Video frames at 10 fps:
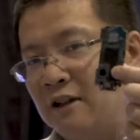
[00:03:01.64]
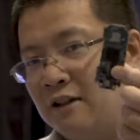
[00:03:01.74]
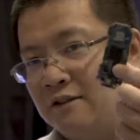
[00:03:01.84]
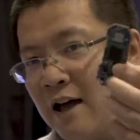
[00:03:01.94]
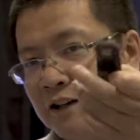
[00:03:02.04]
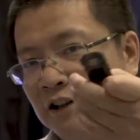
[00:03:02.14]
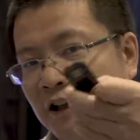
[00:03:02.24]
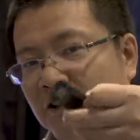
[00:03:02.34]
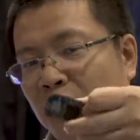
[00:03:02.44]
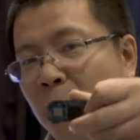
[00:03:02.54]
uh, that
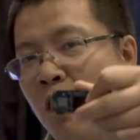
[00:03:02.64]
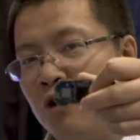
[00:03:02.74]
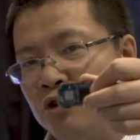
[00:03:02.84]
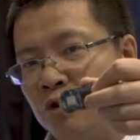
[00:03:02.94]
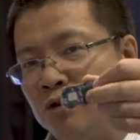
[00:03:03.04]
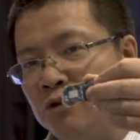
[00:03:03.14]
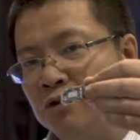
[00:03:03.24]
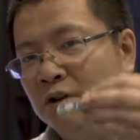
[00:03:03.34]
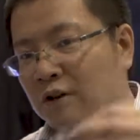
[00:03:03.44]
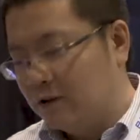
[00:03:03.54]
little module
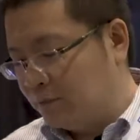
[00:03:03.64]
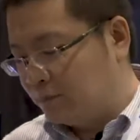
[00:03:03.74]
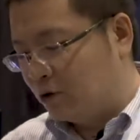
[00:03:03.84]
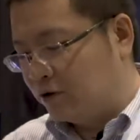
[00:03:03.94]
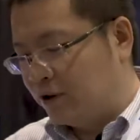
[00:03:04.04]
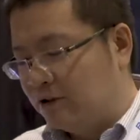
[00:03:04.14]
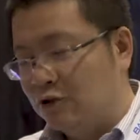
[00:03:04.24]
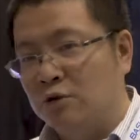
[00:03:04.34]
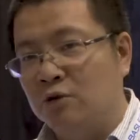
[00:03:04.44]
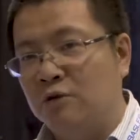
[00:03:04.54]
put
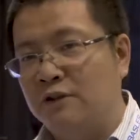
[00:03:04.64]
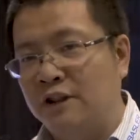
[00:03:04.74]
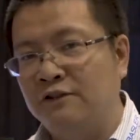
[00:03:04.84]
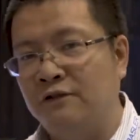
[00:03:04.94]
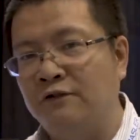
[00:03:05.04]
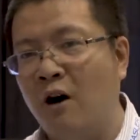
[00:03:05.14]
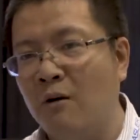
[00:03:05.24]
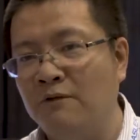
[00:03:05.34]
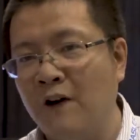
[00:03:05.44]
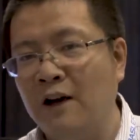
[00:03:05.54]
into this
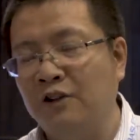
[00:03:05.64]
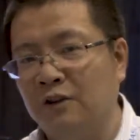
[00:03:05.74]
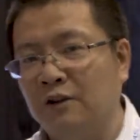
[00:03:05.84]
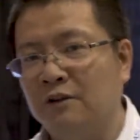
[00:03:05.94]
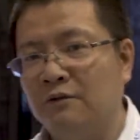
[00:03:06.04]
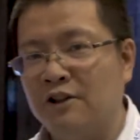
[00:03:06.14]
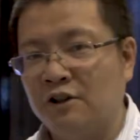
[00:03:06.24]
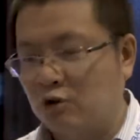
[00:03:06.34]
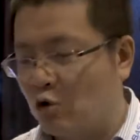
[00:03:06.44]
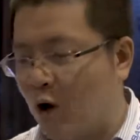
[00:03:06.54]
form factor, which
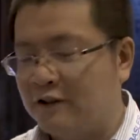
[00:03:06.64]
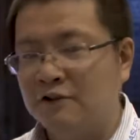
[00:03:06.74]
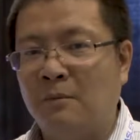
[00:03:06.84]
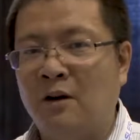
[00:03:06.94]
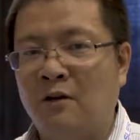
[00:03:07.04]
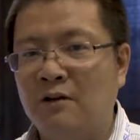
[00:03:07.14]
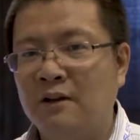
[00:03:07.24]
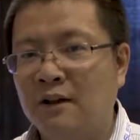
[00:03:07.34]
is quite small,